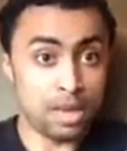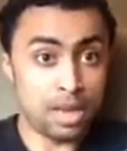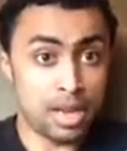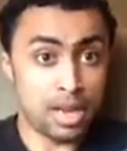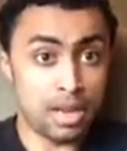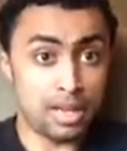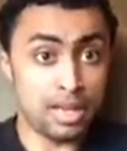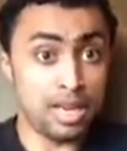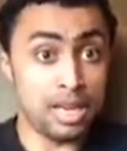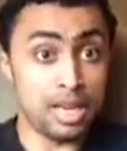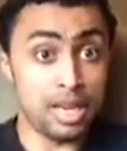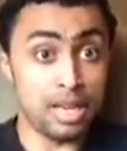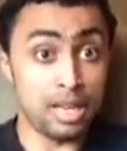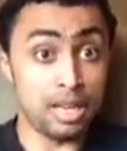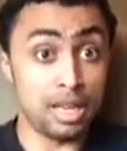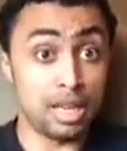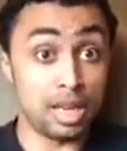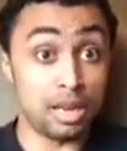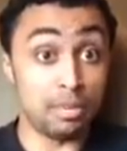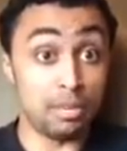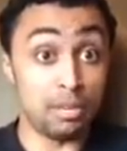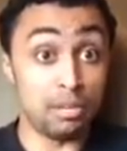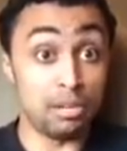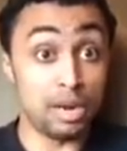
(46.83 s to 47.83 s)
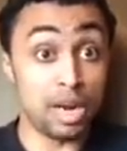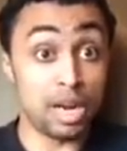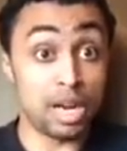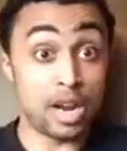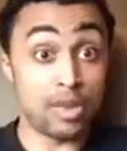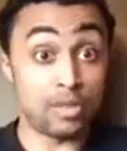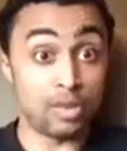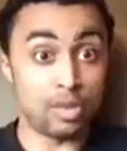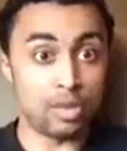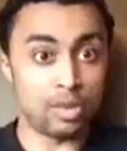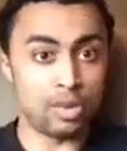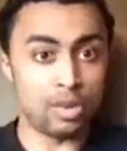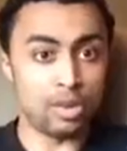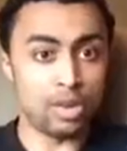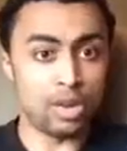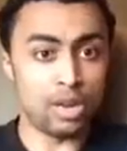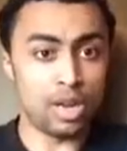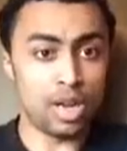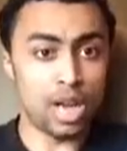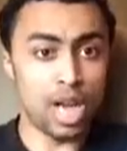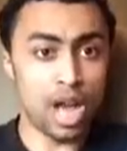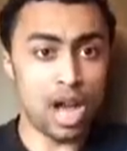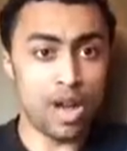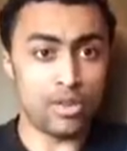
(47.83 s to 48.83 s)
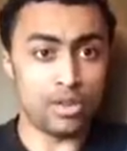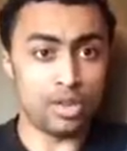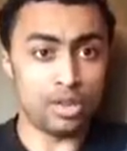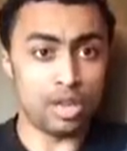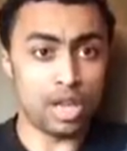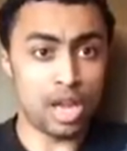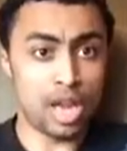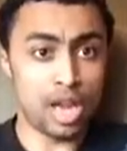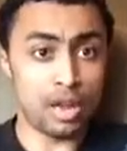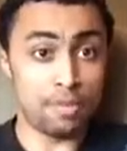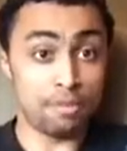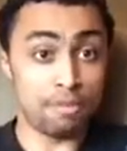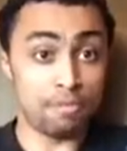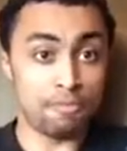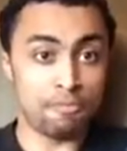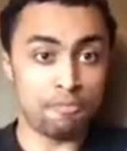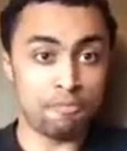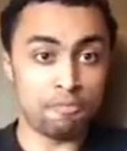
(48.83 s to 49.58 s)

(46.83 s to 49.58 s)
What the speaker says: I needed like a break after that.